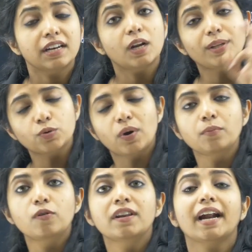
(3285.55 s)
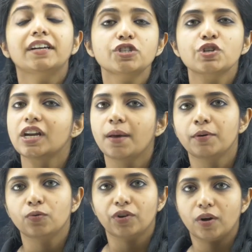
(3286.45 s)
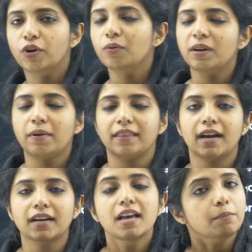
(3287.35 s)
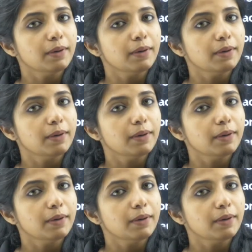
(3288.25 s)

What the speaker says: Now there is one more, lactational amenorrhea. What do you mean by that?